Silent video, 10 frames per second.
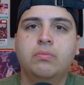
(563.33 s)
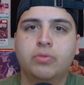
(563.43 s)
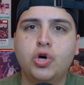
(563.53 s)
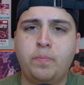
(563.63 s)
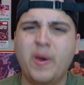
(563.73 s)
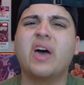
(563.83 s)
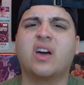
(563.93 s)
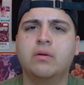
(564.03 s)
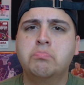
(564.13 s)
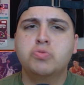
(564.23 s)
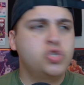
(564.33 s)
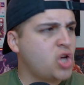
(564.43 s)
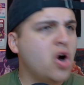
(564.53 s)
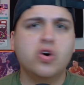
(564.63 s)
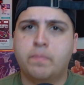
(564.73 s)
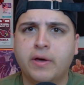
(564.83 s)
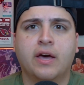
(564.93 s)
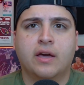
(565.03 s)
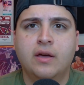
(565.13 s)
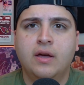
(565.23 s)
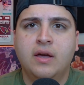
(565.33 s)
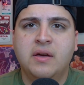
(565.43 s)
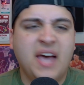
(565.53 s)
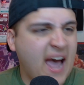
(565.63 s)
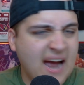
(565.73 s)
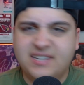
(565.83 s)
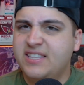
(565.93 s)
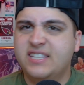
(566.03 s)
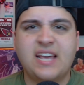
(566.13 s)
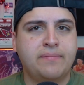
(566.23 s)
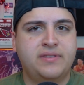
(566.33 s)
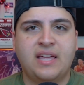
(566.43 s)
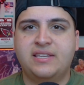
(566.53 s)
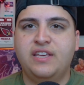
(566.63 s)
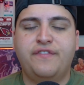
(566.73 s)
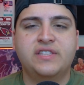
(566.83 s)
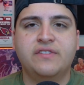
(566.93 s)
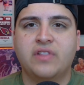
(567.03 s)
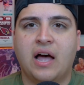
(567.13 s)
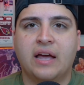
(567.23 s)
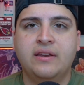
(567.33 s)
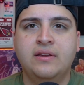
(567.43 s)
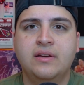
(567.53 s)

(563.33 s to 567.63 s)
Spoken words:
good pick. Solid pick. Add to the depth of that defensive line.